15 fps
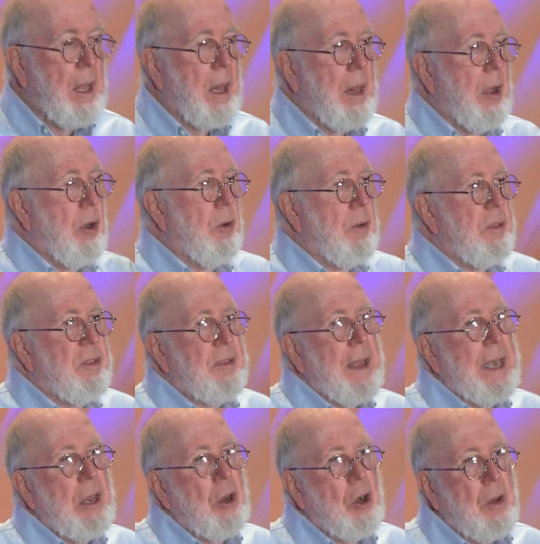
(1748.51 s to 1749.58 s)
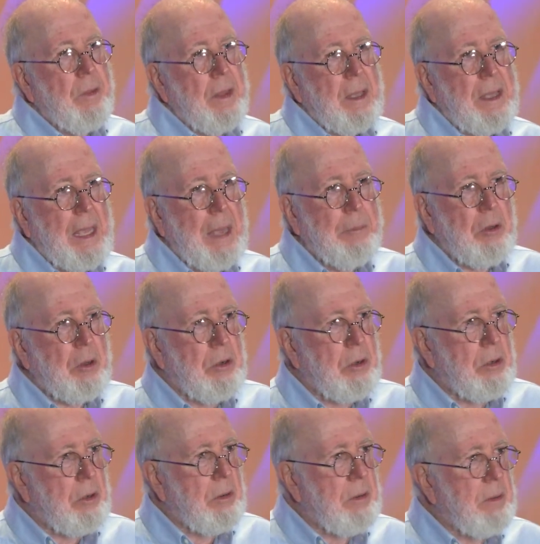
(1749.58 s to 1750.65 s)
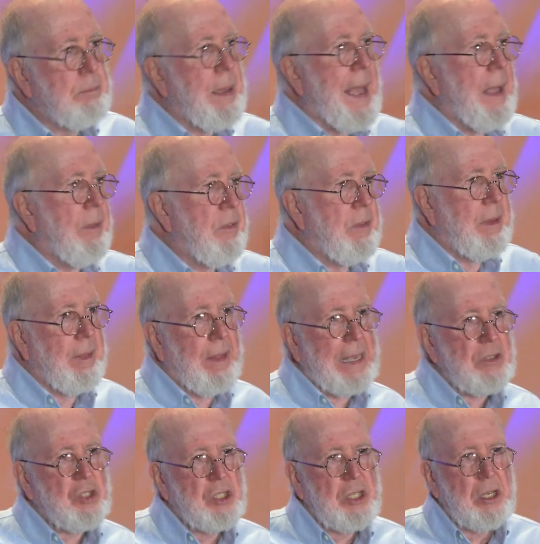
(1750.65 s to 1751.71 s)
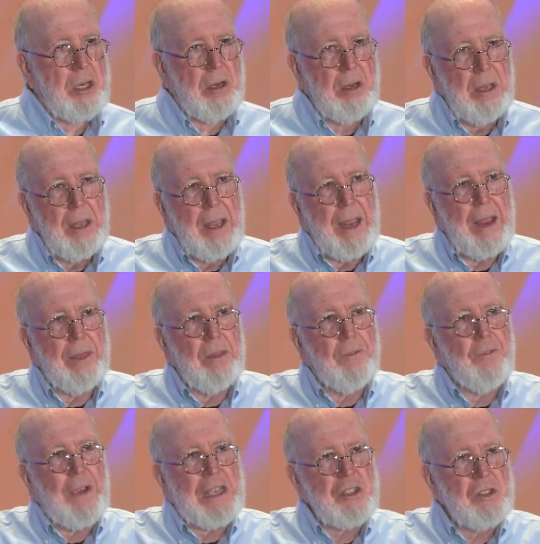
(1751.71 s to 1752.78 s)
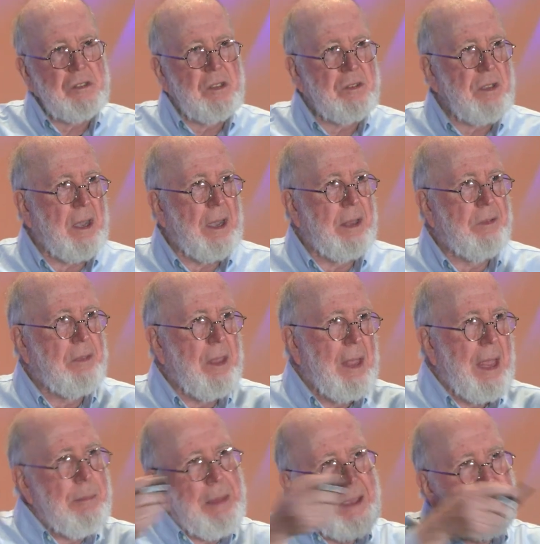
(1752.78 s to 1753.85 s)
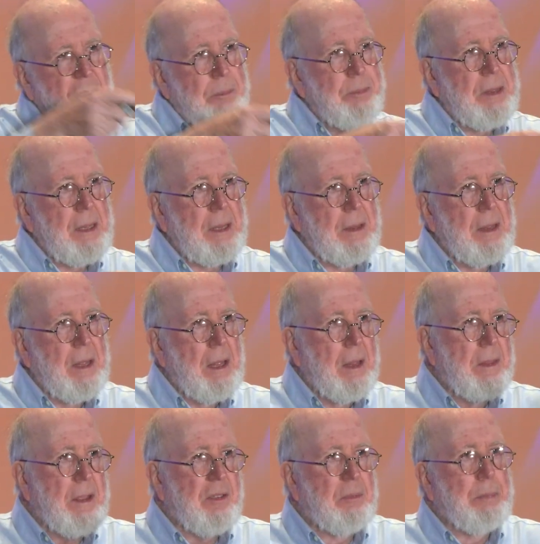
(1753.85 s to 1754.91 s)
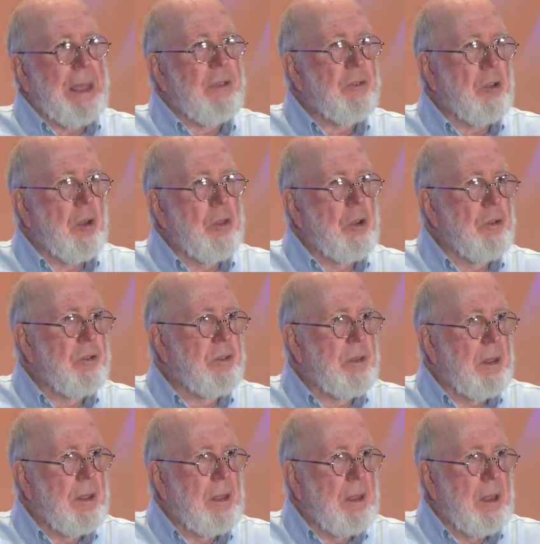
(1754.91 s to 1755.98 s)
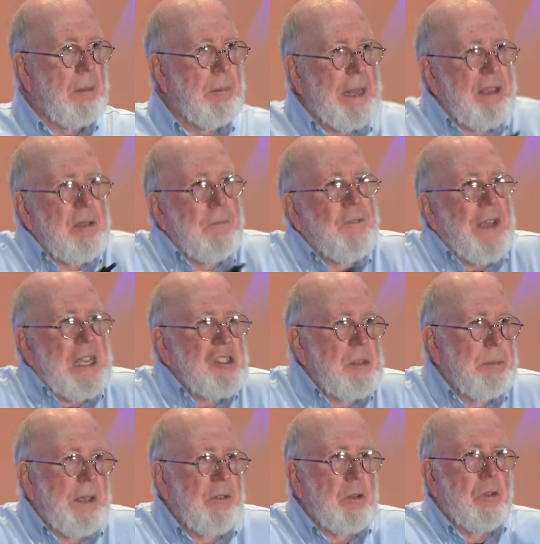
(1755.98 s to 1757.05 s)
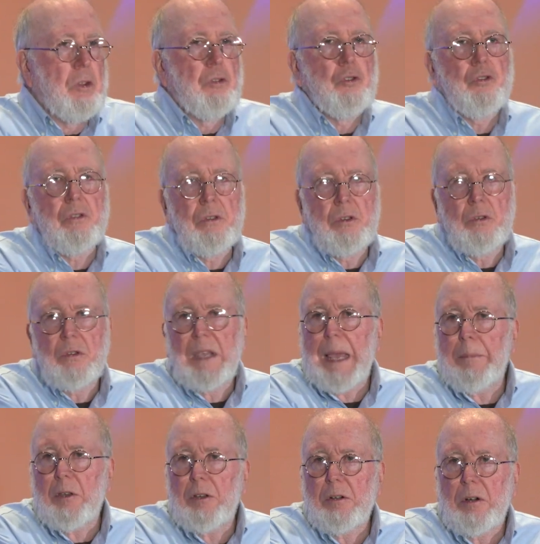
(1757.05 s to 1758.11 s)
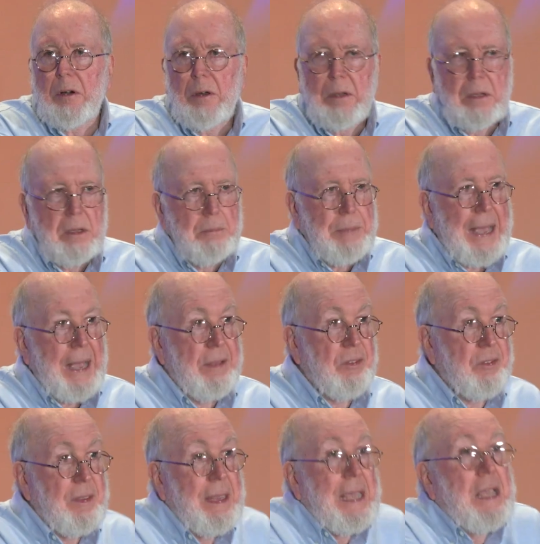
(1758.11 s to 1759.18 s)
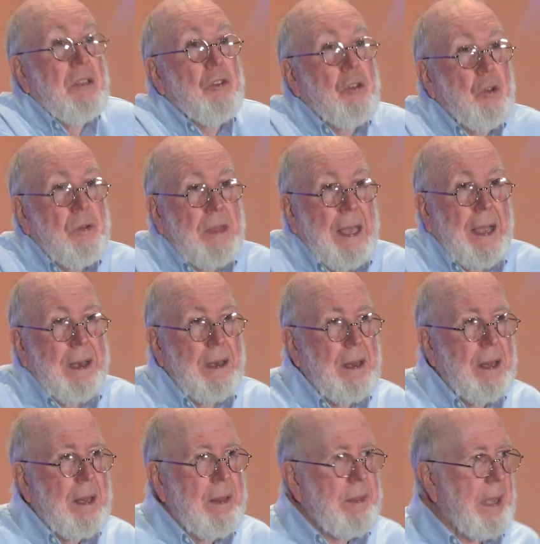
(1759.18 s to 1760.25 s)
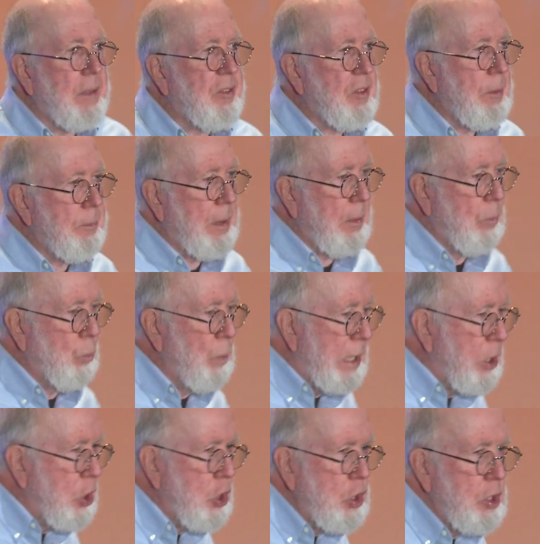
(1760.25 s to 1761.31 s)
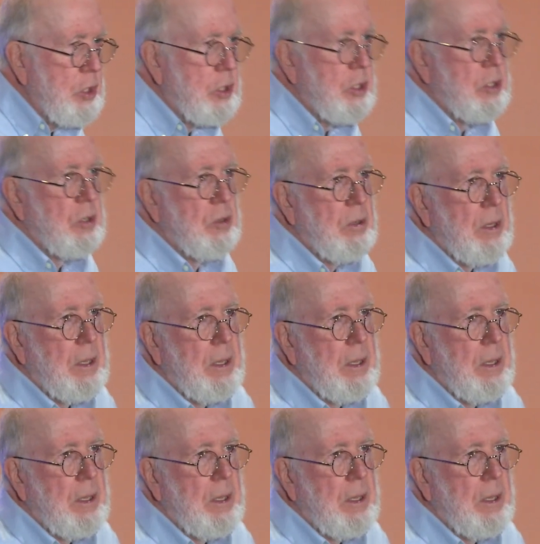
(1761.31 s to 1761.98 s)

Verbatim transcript: uh, study all the chemical patents in the last year and the fashion designs and make something that's based on those, make some fashion based on the new, new, chemical patents. It can do that. That's something we could do,